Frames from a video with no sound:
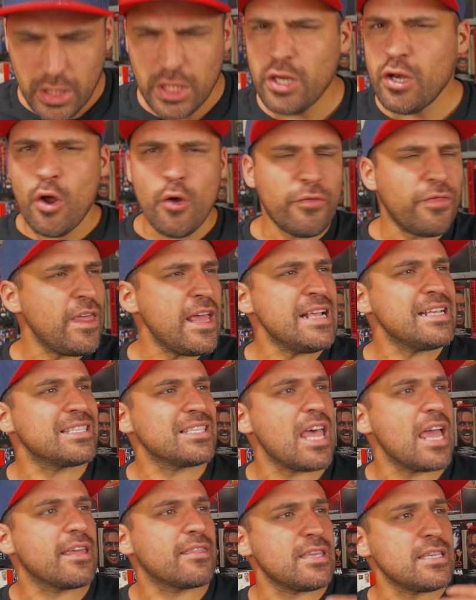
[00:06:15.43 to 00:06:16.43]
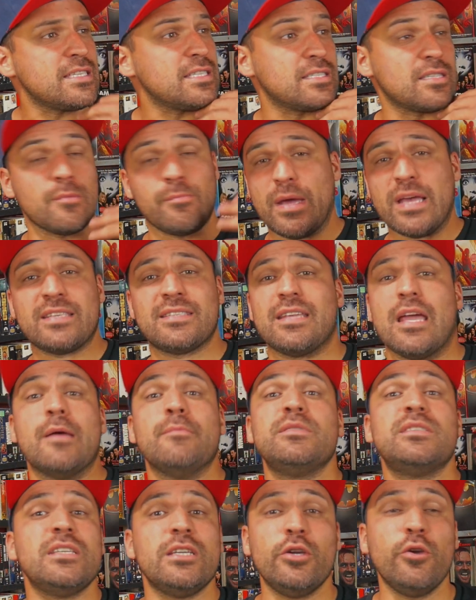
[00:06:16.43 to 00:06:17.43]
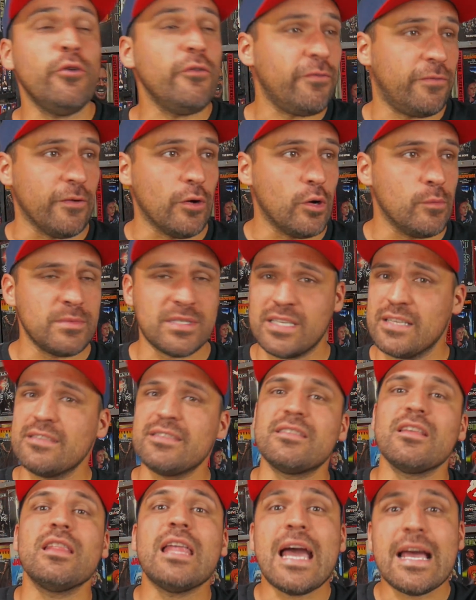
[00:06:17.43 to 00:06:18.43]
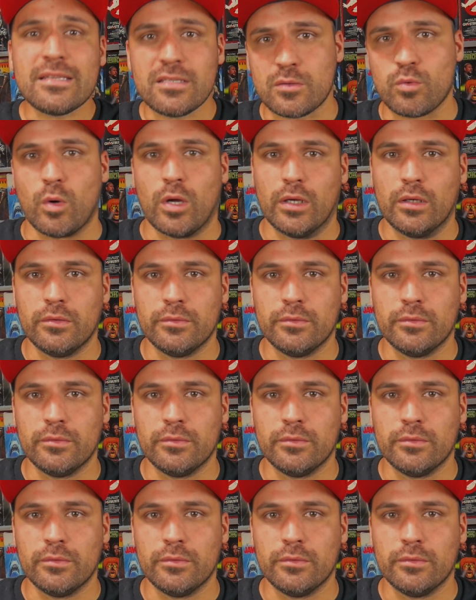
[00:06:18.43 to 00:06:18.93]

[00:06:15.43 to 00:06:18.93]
You know, things like this is the best MCU film since the last one,